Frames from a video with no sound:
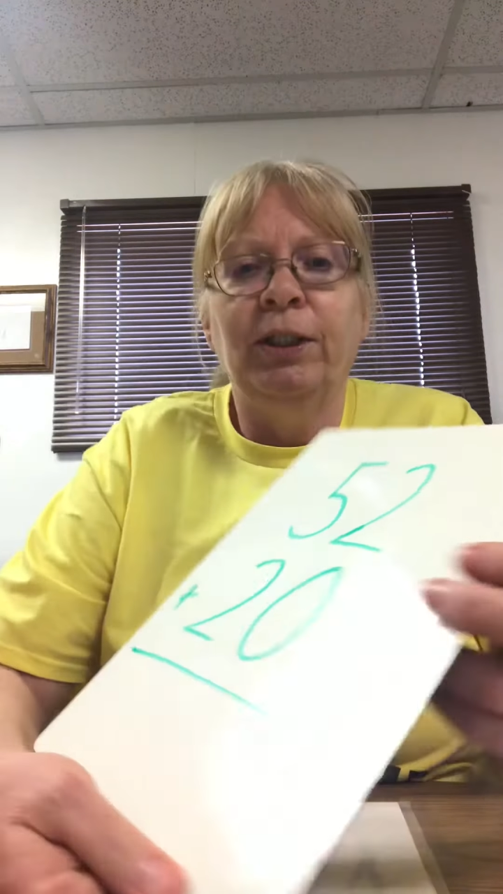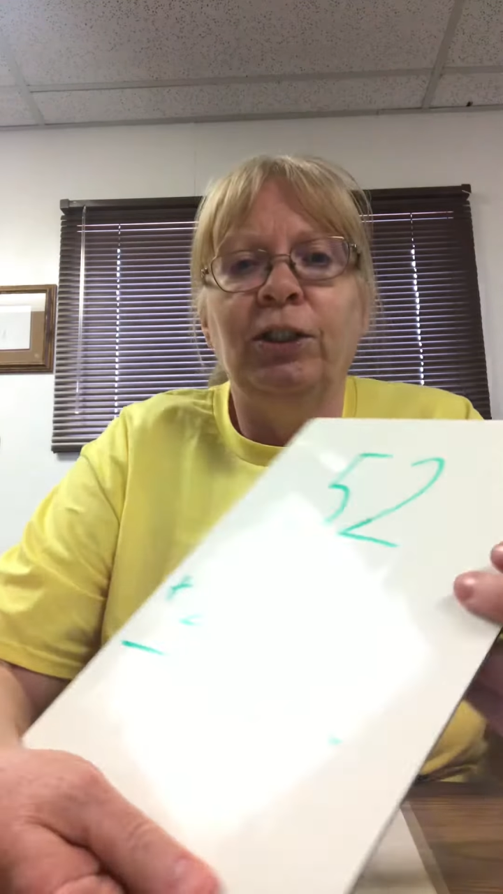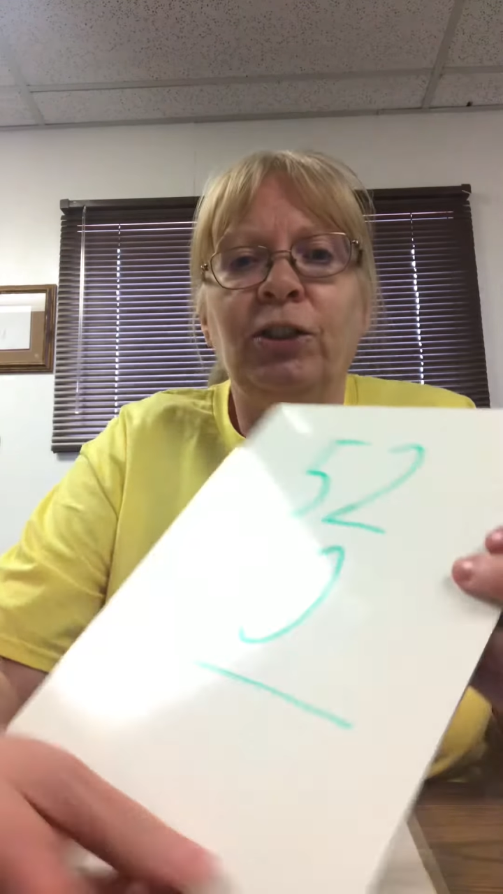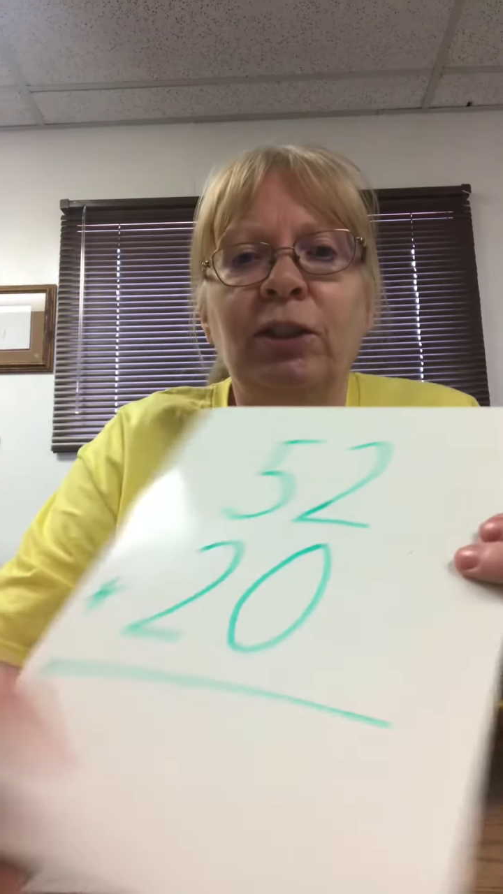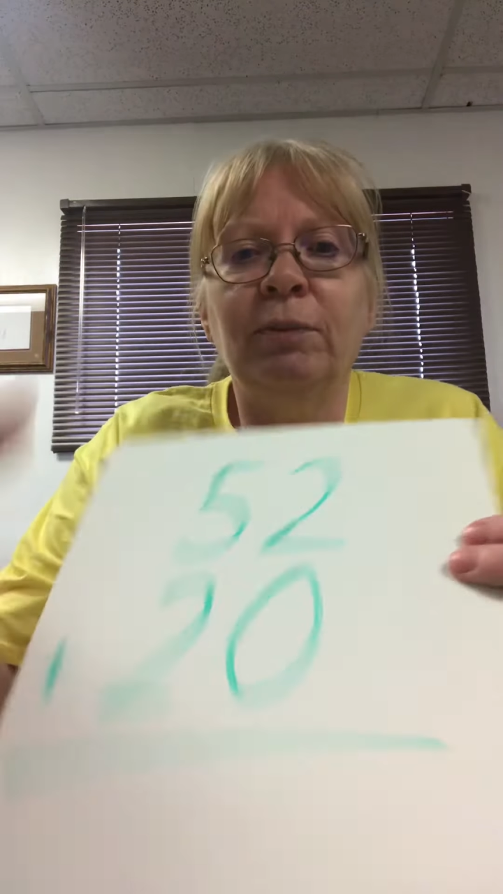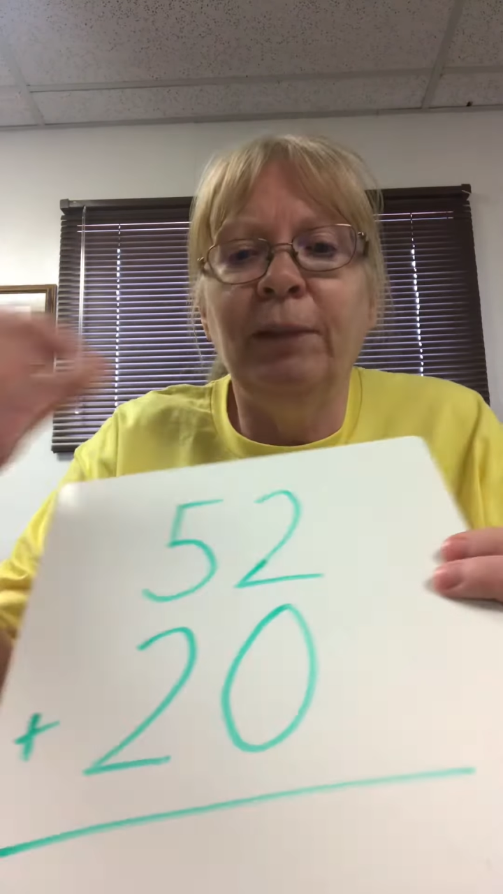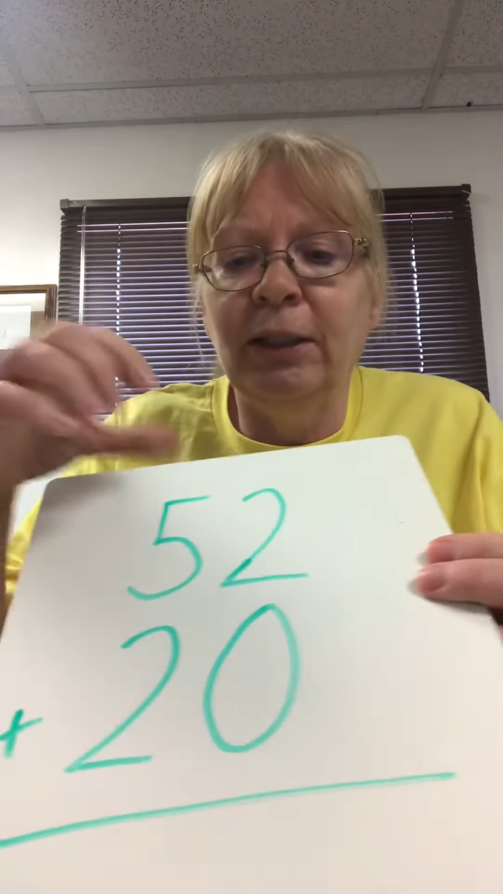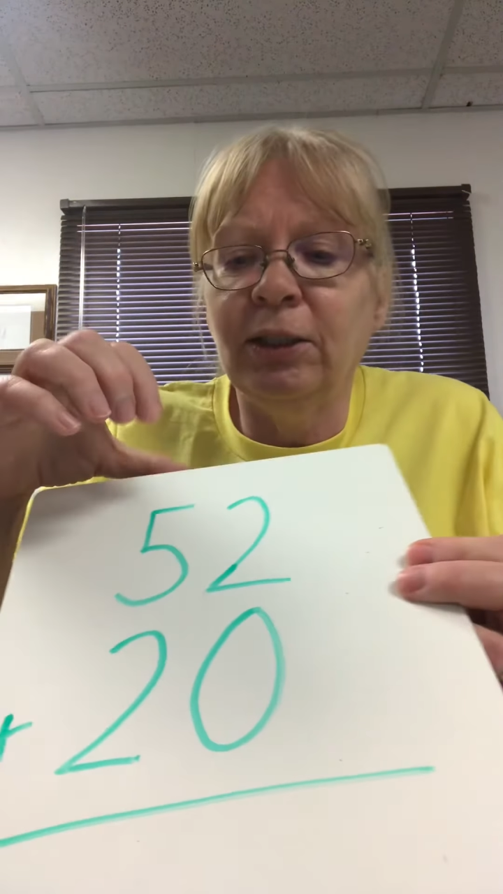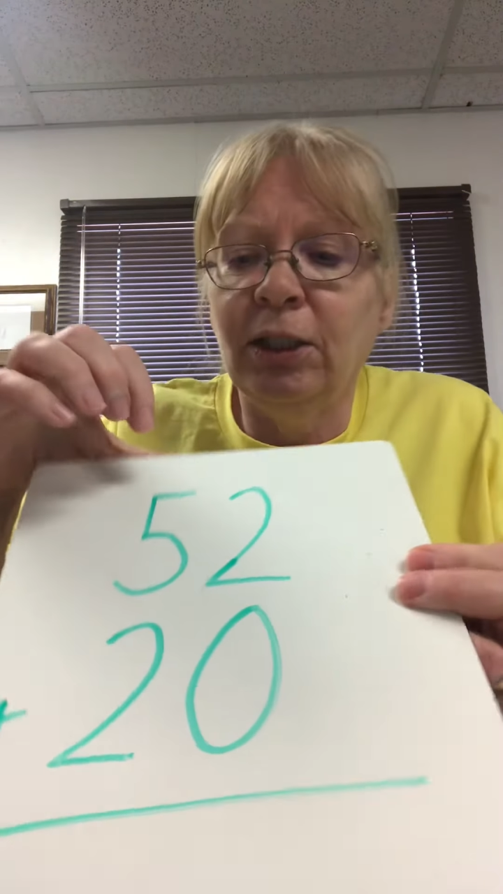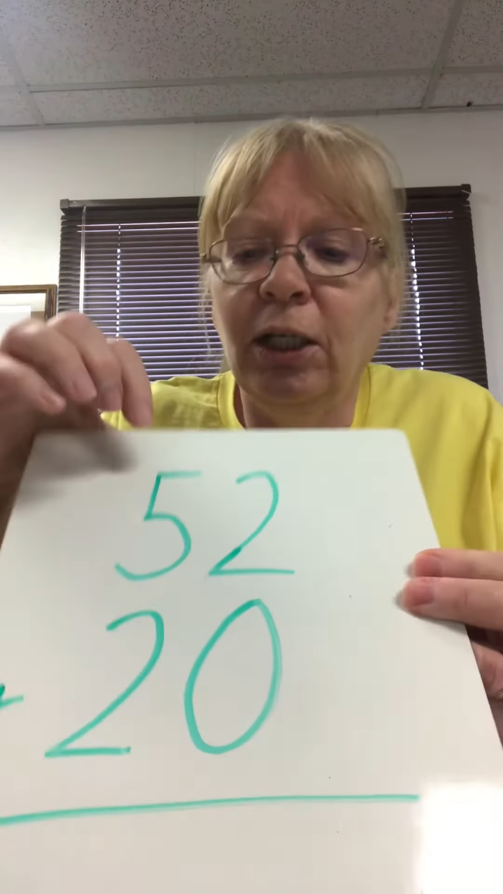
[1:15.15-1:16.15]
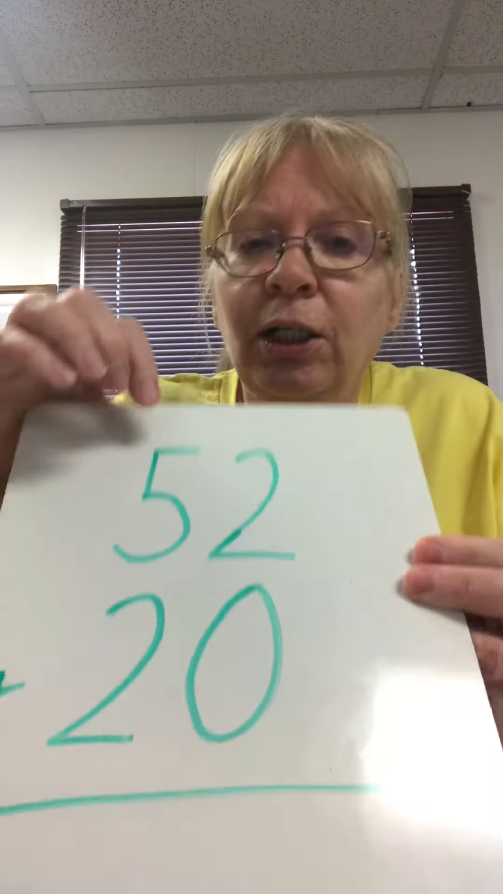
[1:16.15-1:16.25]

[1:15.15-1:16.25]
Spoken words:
just means